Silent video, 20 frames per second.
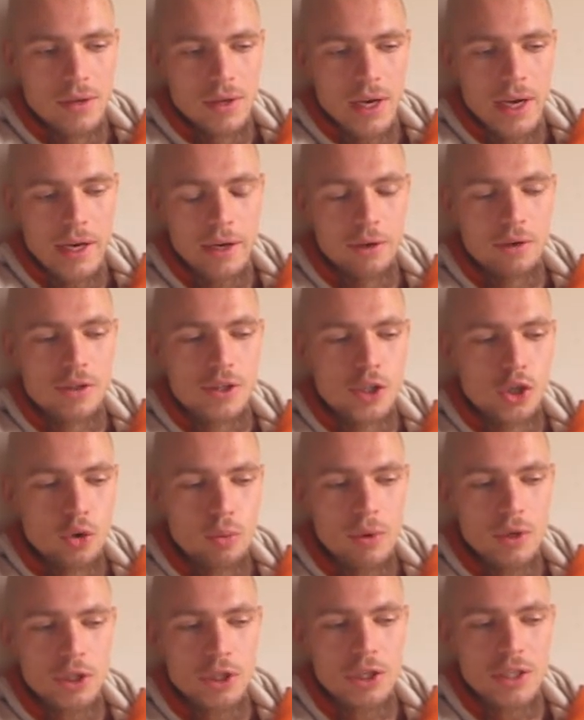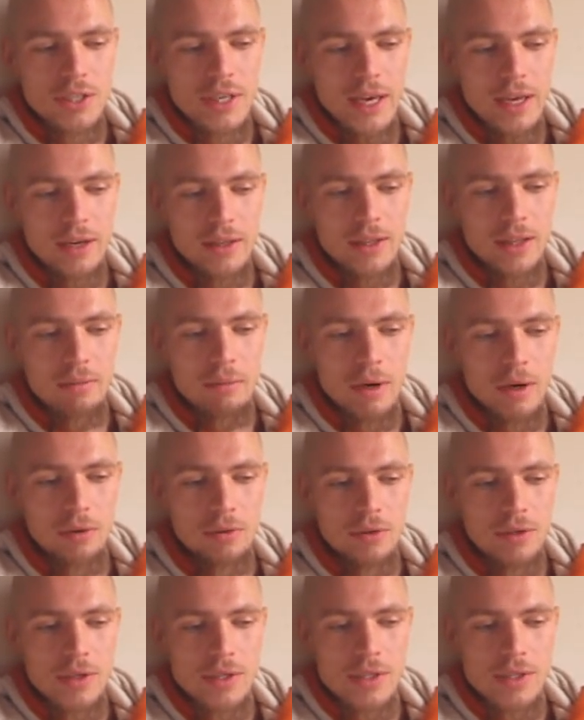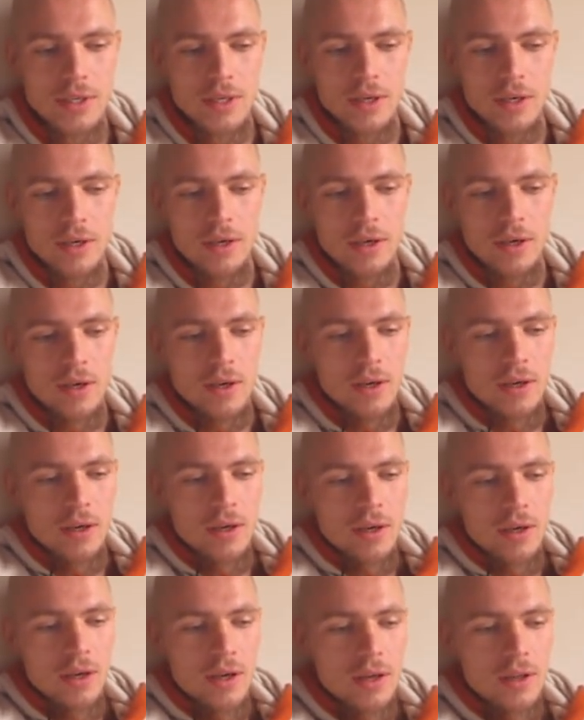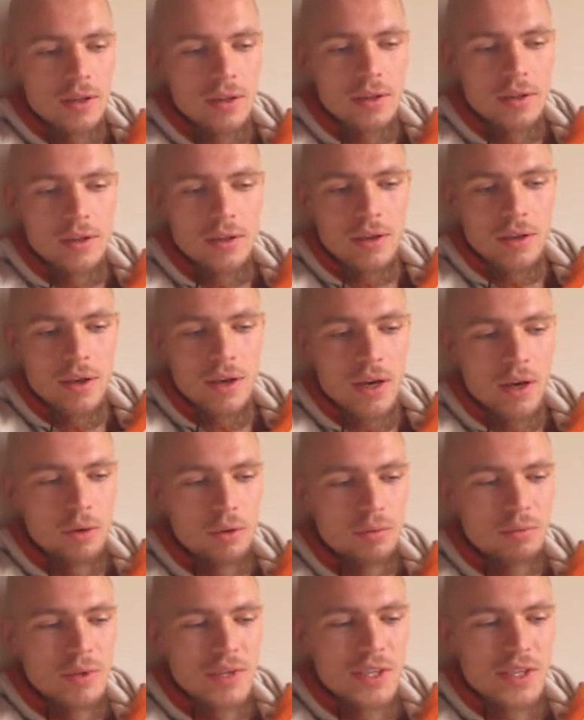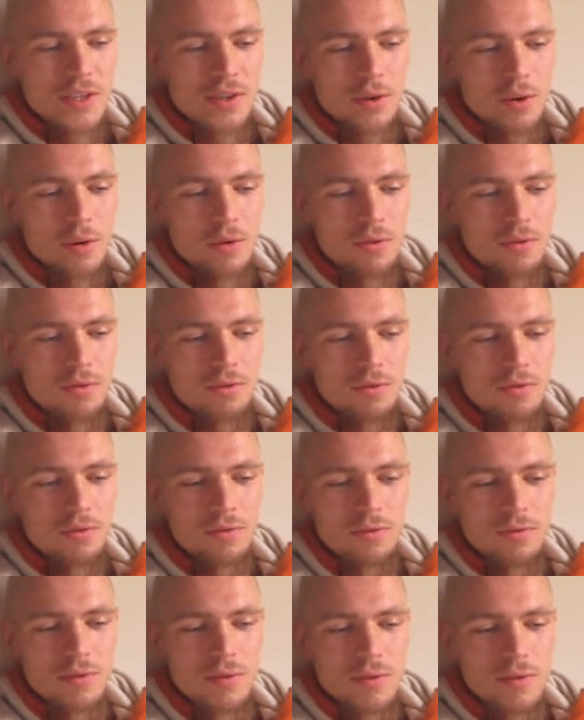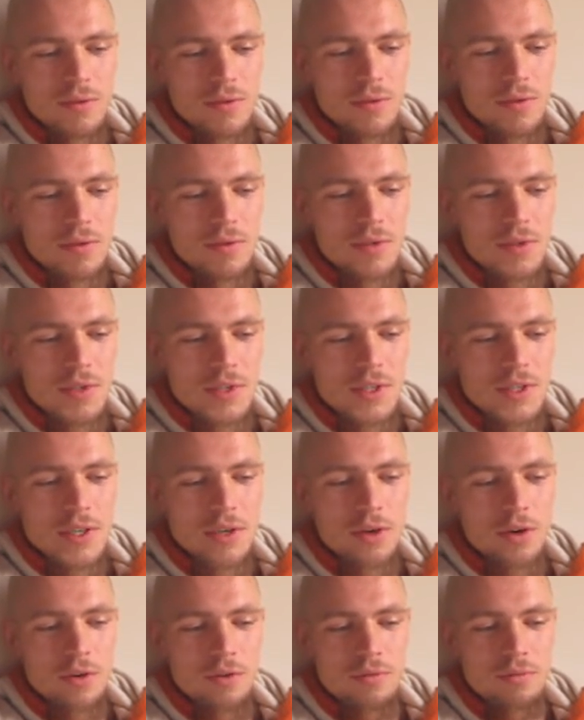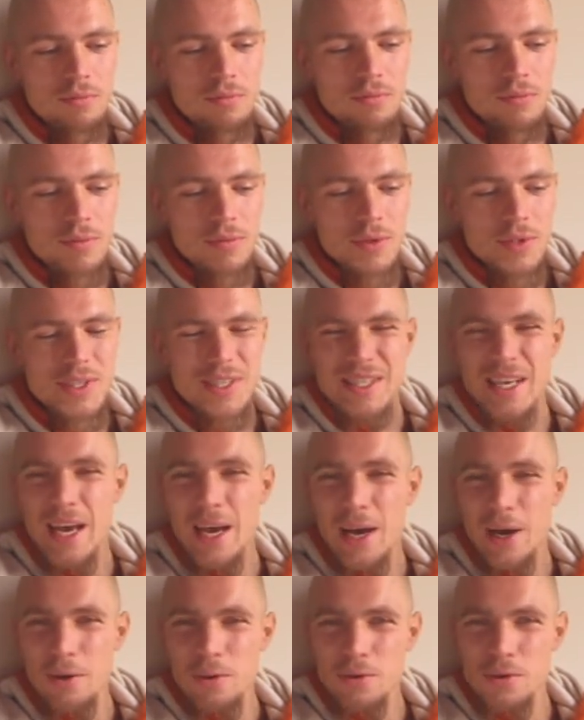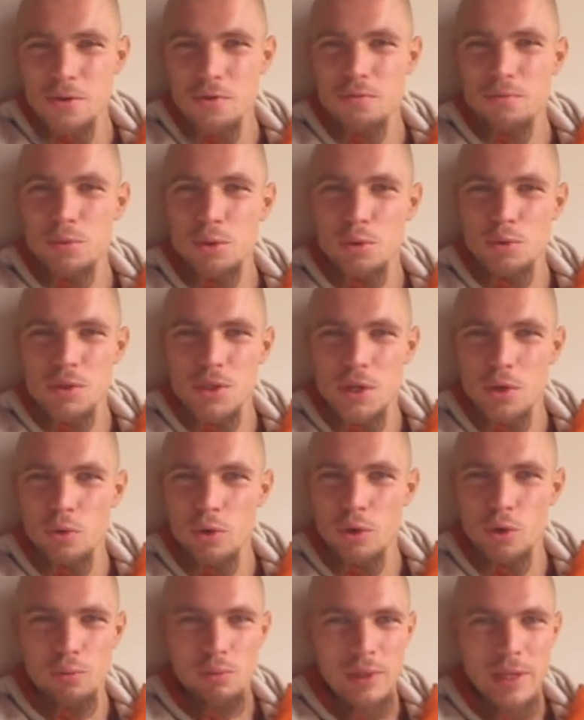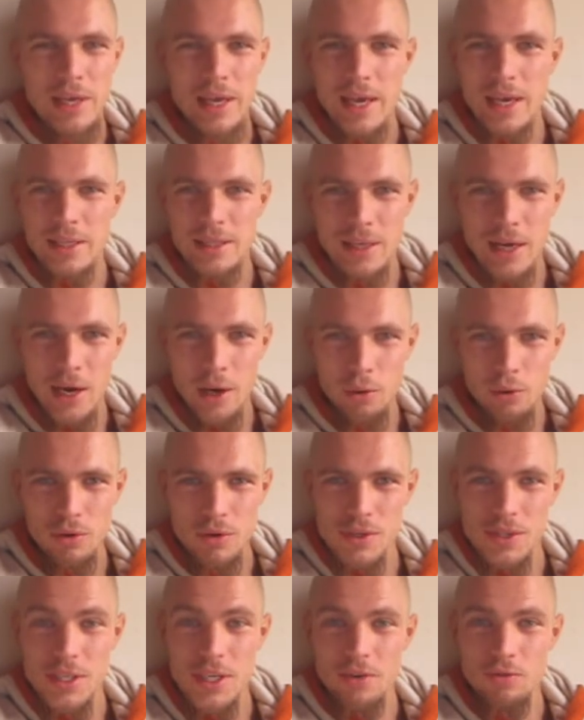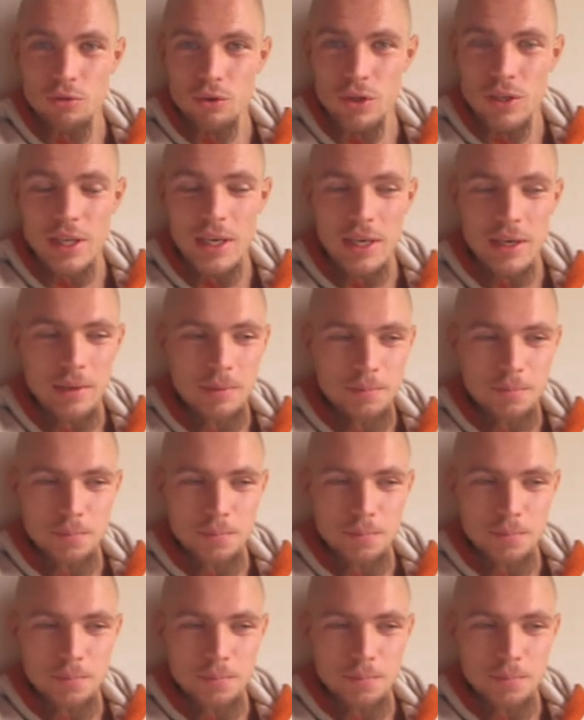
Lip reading: I got so much excited about this. And I would be so sick of sounds of music. When you play 8 hours every day,